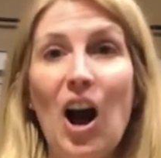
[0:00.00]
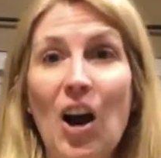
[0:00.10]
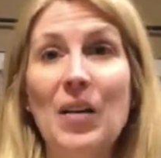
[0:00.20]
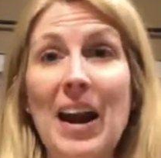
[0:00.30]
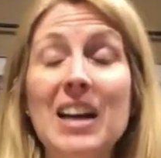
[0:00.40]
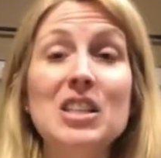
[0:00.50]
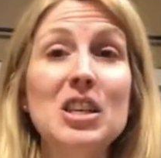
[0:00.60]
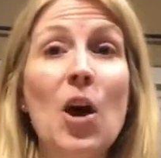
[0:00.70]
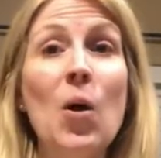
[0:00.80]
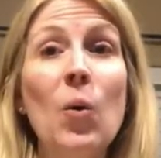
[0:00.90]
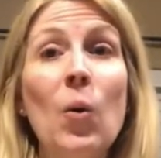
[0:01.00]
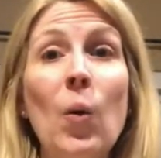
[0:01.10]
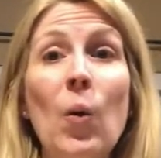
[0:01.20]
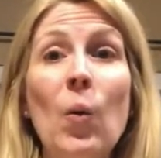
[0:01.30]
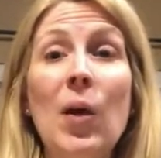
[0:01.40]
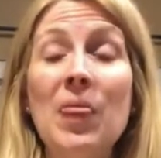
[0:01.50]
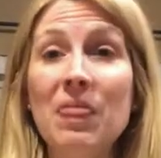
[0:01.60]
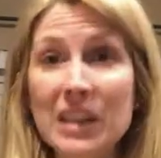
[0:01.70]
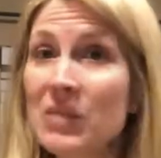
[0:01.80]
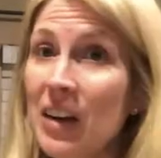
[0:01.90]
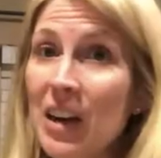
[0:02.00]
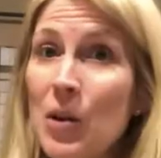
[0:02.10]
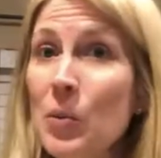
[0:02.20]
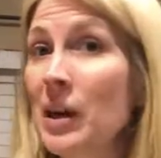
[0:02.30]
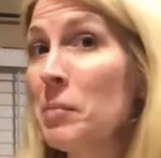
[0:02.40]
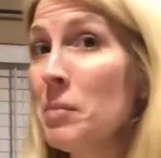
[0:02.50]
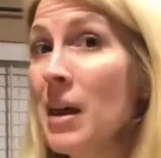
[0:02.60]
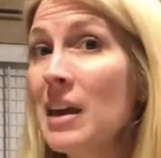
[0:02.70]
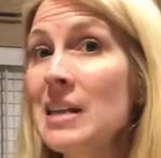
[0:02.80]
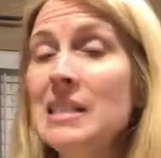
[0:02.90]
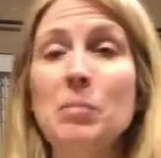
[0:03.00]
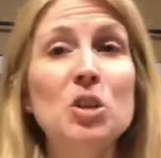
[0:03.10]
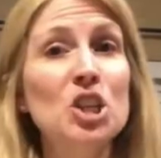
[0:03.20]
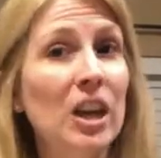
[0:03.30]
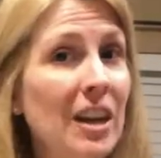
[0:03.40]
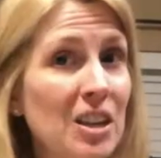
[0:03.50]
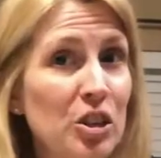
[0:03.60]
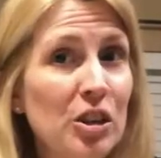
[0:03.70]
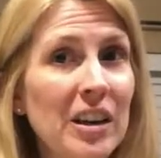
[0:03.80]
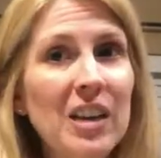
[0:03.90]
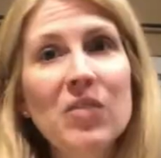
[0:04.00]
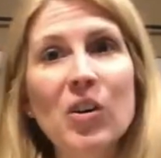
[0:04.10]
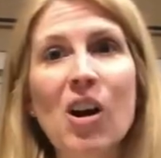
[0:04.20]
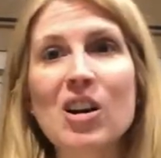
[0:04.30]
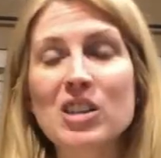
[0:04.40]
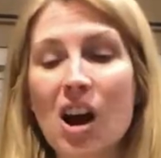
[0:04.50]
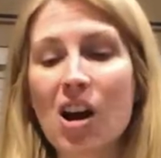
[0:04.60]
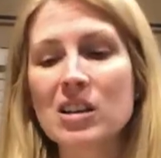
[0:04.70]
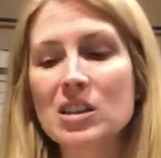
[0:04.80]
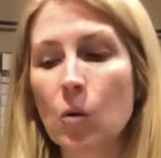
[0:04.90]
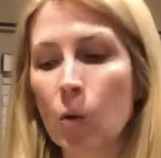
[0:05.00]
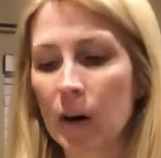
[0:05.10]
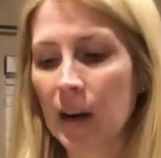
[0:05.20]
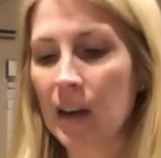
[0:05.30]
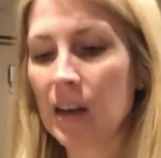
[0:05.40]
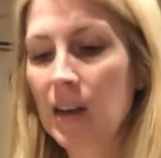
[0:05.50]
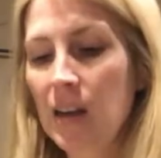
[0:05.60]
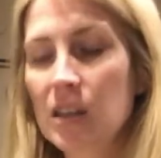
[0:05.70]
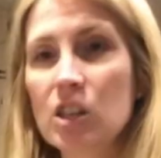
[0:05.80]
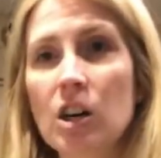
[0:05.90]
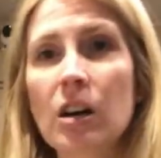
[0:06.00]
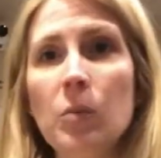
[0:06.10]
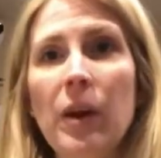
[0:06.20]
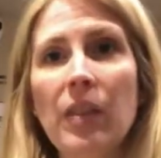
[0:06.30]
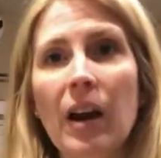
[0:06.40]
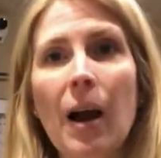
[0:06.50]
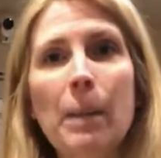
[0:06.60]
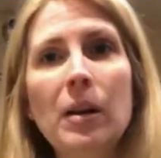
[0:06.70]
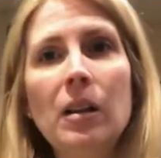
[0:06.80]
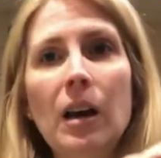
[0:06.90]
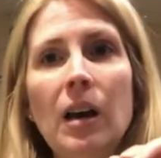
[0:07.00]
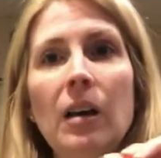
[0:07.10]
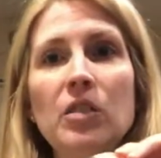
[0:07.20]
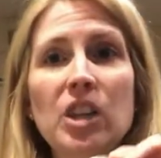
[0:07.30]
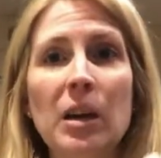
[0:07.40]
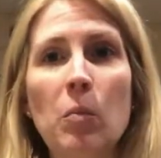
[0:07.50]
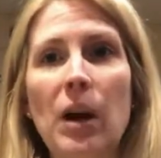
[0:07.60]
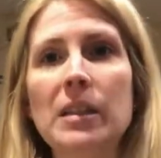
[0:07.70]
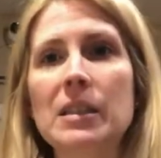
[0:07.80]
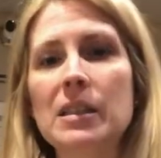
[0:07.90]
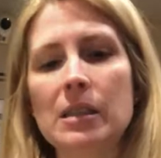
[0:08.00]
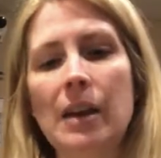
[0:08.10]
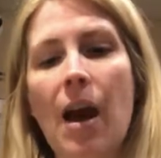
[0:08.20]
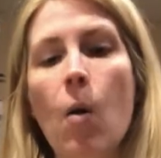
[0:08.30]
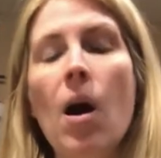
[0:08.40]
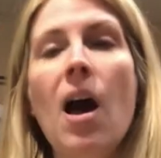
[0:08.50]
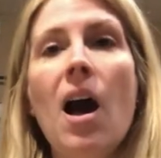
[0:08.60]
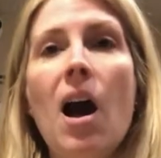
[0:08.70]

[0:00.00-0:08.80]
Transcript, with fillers: Alright, so in this video we're going to be making some chicken jerky for our dogs. So we're going to start with a couple of chicken breasts. Now,